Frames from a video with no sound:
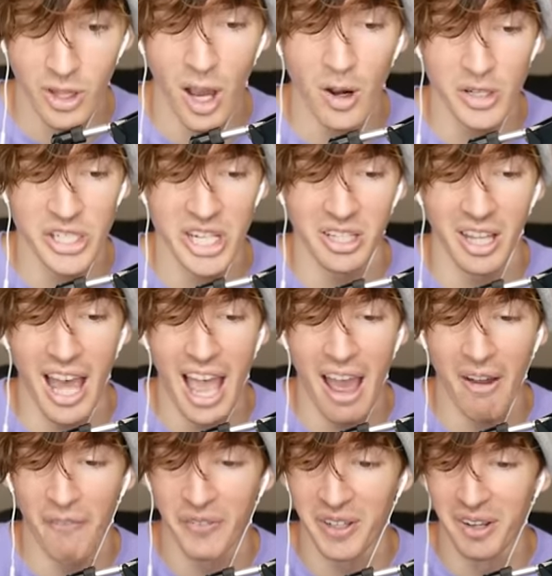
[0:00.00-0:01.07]
No, she
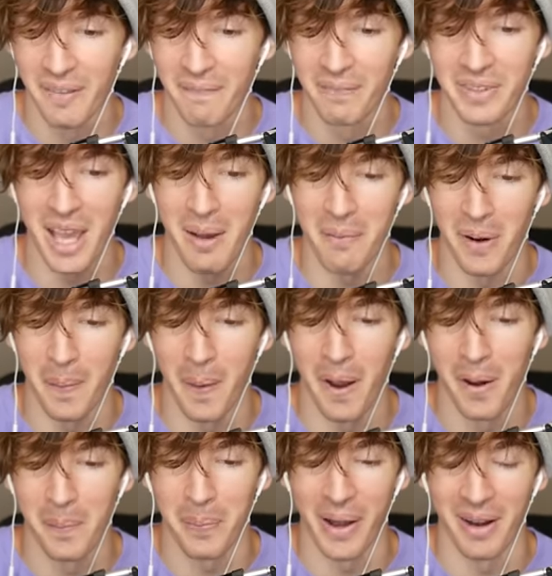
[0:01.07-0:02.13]
left. Yep,
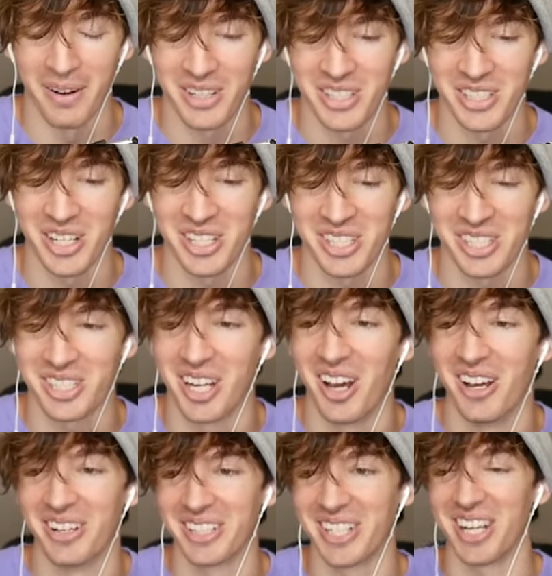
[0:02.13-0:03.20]
her parents just
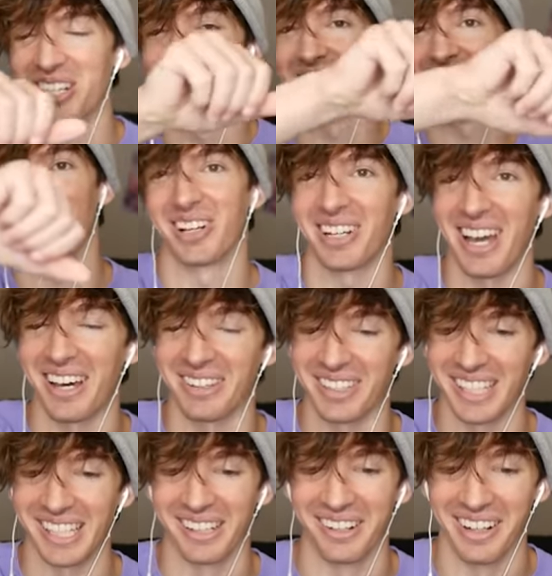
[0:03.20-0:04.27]
took out
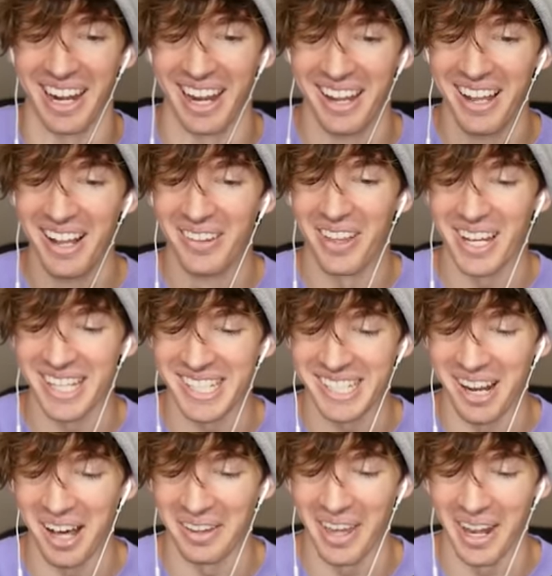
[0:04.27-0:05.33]
the internet. They
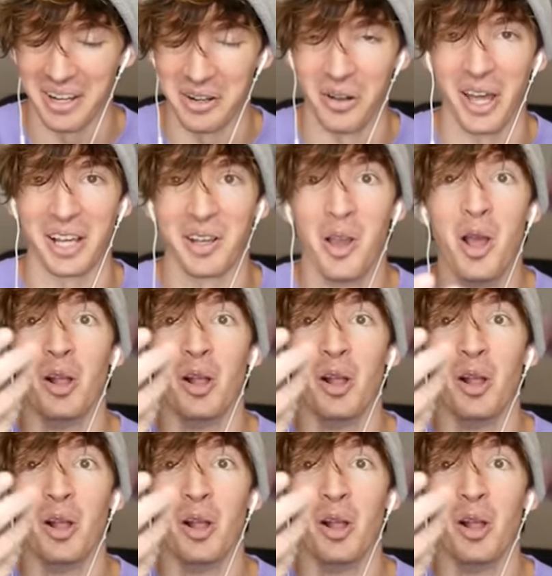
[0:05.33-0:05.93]
saw that and you're like,